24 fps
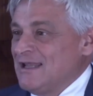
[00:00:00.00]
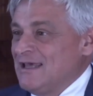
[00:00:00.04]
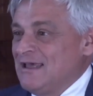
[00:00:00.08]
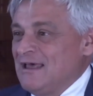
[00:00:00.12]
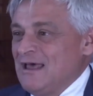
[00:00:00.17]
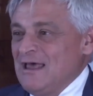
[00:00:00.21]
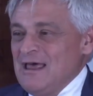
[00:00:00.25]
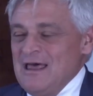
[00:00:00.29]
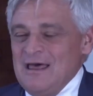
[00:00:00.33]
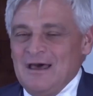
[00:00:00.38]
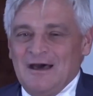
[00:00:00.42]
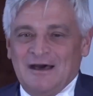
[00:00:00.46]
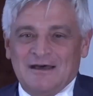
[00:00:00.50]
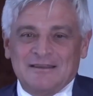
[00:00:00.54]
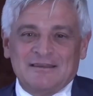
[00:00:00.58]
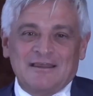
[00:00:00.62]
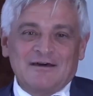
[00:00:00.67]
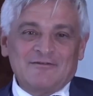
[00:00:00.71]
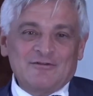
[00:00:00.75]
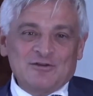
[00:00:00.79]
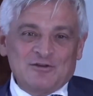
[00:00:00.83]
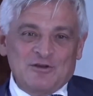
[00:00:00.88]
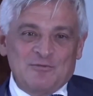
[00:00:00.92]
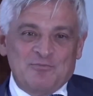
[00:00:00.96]
So,
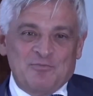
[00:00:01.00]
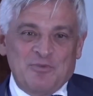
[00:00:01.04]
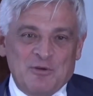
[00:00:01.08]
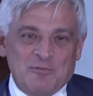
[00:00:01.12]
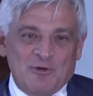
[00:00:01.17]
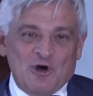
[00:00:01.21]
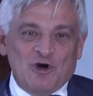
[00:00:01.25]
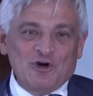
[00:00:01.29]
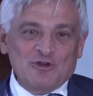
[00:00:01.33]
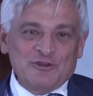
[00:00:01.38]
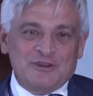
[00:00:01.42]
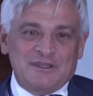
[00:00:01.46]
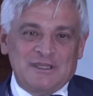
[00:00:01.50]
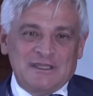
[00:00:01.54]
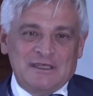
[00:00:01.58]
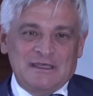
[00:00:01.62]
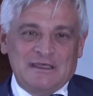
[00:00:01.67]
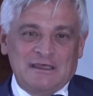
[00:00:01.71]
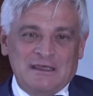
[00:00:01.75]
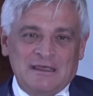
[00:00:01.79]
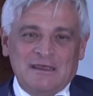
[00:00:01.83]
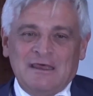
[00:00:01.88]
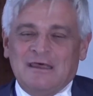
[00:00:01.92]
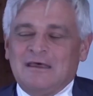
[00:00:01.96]
but, but it was, it's
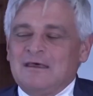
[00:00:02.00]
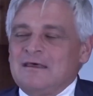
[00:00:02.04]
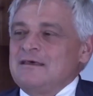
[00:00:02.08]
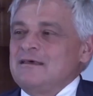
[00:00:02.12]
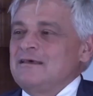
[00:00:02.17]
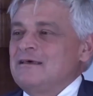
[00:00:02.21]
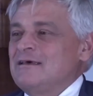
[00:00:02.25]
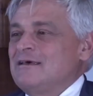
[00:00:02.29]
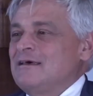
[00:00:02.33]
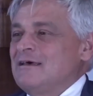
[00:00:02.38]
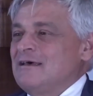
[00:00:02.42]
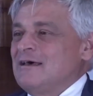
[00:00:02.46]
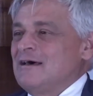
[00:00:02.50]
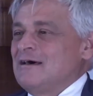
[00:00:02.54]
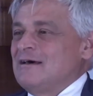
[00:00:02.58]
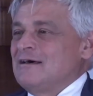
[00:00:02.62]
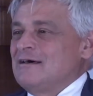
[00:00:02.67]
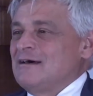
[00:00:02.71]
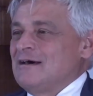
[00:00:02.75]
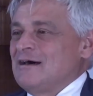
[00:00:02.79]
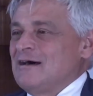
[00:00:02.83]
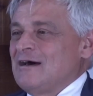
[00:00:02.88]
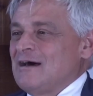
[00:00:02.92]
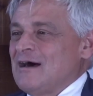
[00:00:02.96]
such important. The
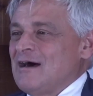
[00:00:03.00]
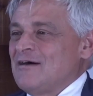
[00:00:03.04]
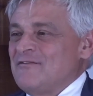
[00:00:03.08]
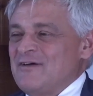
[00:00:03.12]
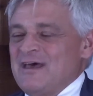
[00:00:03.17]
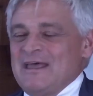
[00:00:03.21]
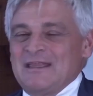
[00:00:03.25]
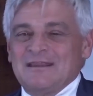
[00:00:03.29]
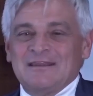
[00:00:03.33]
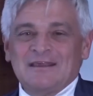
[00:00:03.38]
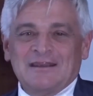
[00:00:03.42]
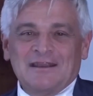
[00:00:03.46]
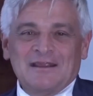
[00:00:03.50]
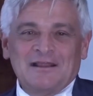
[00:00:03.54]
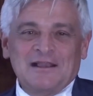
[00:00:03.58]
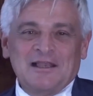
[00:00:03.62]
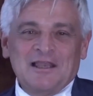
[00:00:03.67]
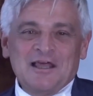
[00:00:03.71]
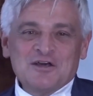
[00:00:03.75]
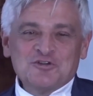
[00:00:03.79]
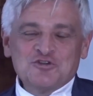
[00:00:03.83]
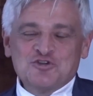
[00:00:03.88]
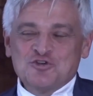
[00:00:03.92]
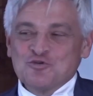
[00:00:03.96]
mountaineers
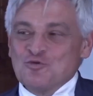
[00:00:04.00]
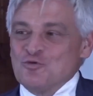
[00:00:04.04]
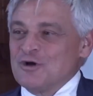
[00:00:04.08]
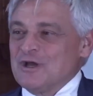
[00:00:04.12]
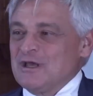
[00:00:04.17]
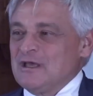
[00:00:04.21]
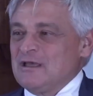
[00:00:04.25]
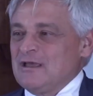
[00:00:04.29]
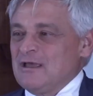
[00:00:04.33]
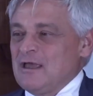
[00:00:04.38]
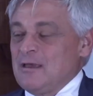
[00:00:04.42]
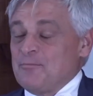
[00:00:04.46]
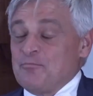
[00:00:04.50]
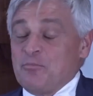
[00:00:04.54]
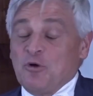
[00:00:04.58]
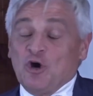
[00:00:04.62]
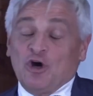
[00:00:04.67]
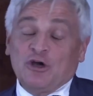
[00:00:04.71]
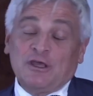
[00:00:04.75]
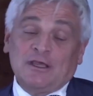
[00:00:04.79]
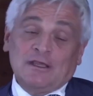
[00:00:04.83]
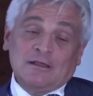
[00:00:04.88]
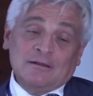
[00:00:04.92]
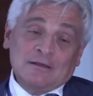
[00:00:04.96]
from they came
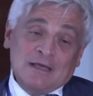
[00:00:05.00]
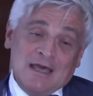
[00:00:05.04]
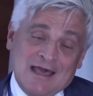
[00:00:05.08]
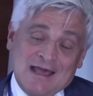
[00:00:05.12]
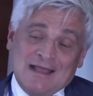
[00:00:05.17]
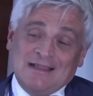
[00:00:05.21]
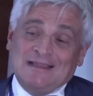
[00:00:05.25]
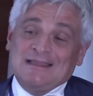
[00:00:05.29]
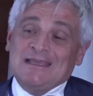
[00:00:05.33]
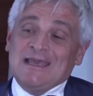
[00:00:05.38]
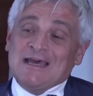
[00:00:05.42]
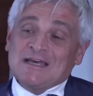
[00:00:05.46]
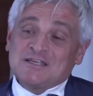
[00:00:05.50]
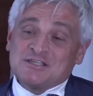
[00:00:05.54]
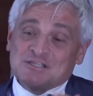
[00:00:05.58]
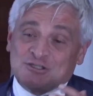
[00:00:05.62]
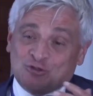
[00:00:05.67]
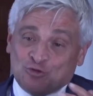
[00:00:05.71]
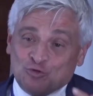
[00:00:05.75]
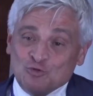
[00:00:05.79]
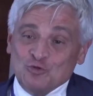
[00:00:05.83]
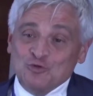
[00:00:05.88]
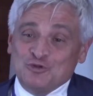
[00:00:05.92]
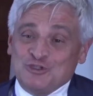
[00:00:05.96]
down from the mountains
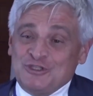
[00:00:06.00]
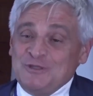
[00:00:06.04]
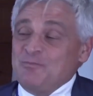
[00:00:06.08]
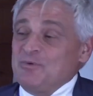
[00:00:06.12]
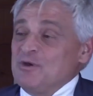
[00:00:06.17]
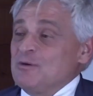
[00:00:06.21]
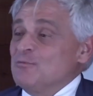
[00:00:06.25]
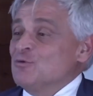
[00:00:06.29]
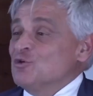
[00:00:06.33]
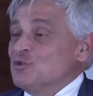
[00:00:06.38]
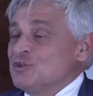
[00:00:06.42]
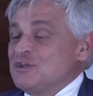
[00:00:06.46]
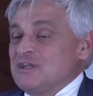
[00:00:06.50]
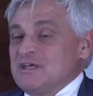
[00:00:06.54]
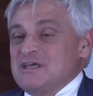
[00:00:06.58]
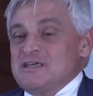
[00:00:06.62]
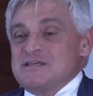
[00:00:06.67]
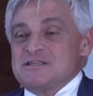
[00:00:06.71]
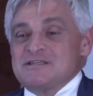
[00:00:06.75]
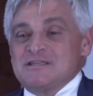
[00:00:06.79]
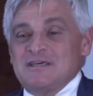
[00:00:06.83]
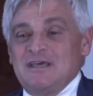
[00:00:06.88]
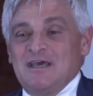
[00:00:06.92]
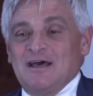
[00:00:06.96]
to buy
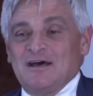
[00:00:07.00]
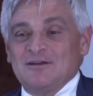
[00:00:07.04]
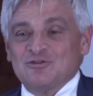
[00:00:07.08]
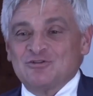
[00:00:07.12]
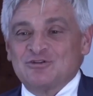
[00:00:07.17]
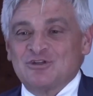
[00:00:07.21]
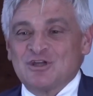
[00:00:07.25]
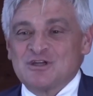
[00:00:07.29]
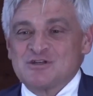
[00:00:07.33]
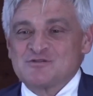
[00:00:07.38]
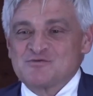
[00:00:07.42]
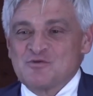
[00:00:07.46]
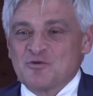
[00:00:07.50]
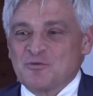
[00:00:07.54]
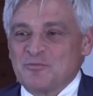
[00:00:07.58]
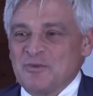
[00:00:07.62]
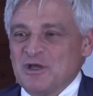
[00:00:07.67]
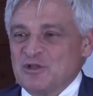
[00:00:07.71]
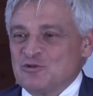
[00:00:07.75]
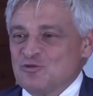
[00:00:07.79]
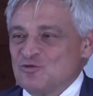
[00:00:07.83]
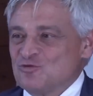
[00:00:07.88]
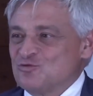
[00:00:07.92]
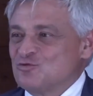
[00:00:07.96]
anchovies, and also because of
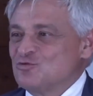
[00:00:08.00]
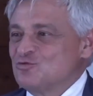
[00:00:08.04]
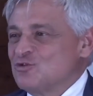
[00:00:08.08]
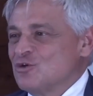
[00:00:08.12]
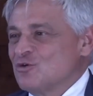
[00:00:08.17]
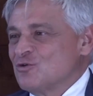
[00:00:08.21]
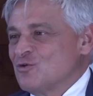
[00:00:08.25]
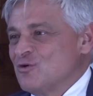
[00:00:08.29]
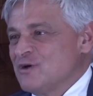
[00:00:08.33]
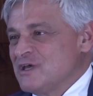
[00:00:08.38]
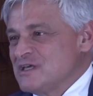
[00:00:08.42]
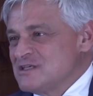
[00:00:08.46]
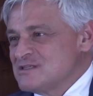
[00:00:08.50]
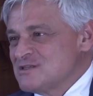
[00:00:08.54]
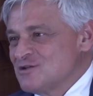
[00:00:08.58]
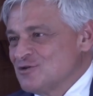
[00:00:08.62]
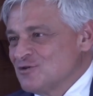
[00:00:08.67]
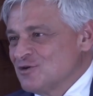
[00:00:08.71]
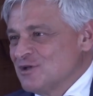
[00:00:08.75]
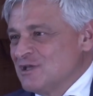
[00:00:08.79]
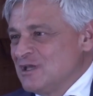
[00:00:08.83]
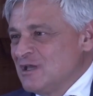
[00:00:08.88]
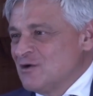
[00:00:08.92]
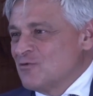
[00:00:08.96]
salt taxes, they
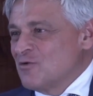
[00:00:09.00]
would